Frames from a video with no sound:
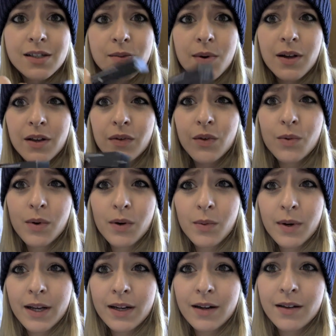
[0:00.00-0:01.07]
as well. If you want to
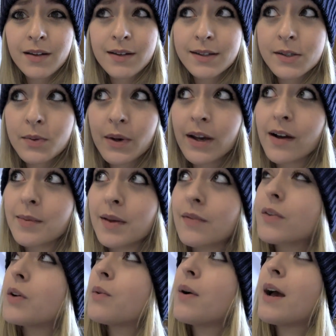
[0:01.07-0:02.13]
win this week, I'm
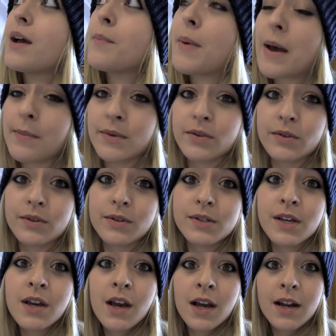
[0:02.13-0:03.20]
giving away a Bare
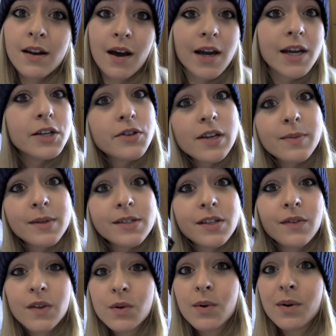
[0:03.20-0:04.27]
Minerals night treatment.
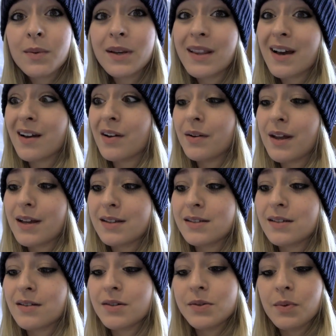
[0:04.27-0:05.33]
So if you want to win that, go and
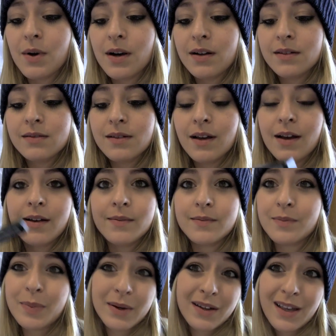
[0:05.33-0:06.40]
enter as well.
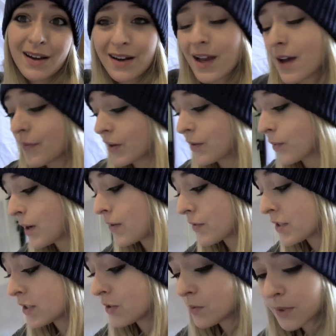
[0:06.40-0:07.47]
But yeah, I have a giveaway
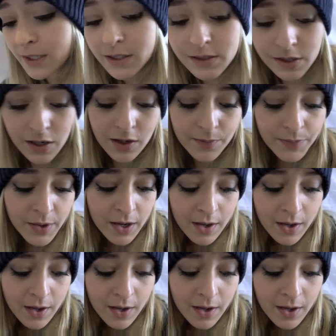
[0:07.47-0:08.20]
every single week. So